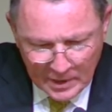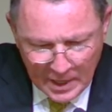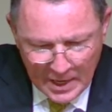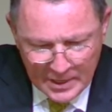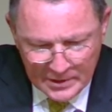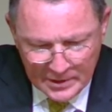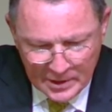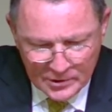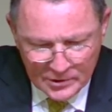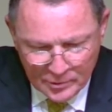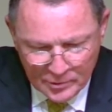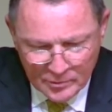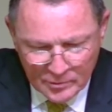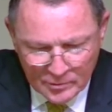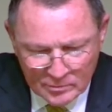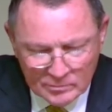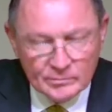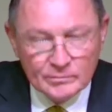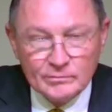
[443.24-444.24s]
and yet
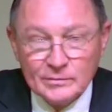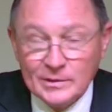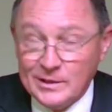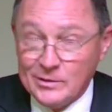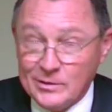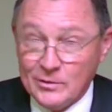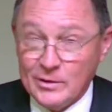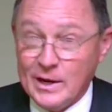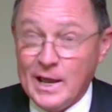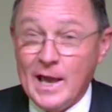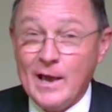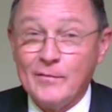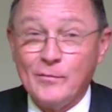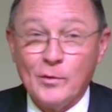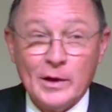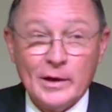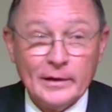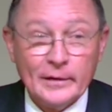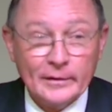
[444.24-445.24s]
true. You don't have
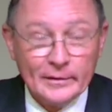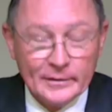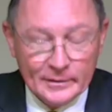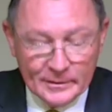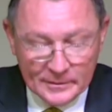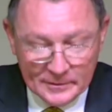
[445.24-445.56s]
one.